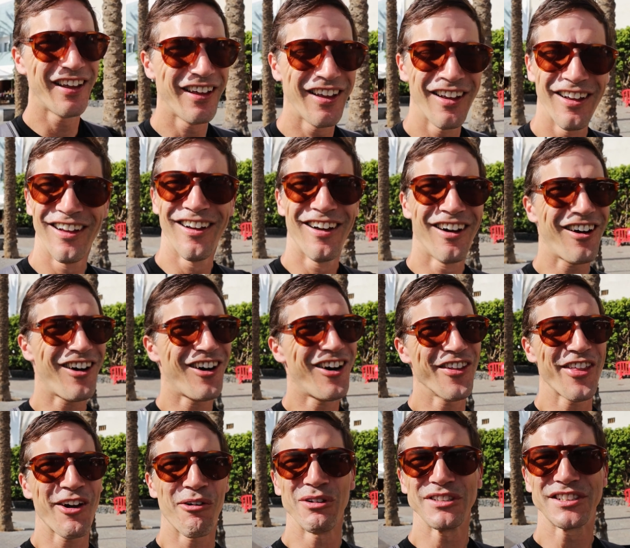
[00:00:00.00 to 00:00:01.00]
time.
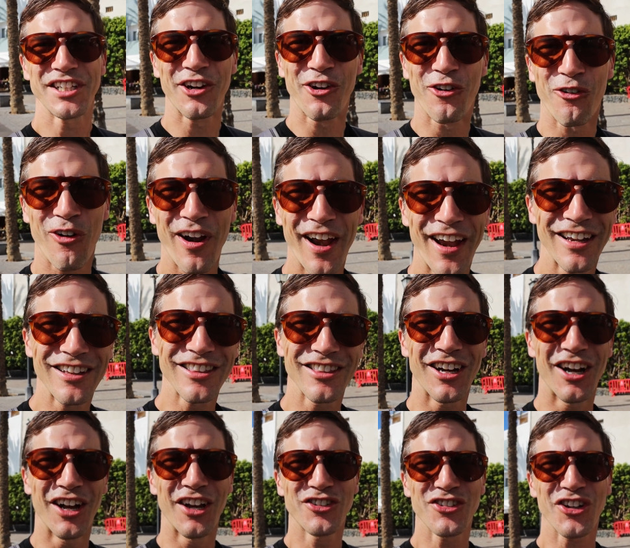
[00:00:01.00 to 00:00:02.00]
Oh, that was a great
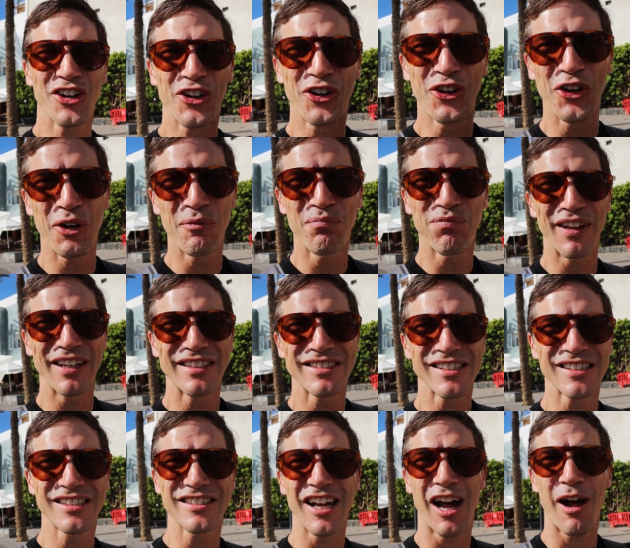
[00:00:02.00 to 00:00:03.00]
lunch. A good place
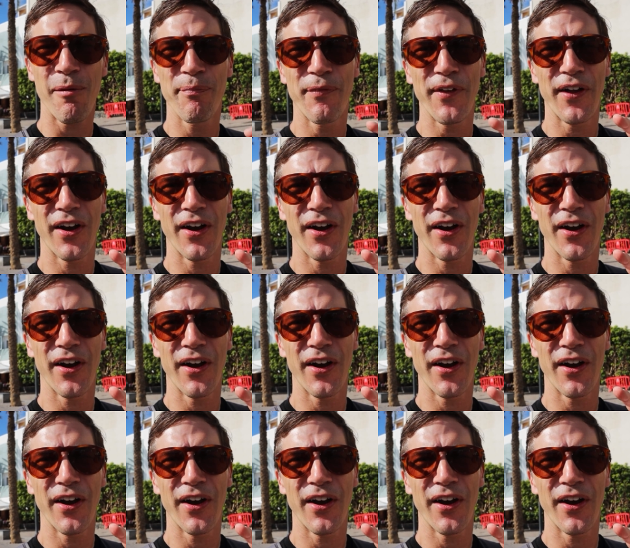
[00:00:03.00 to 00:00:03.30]
to stop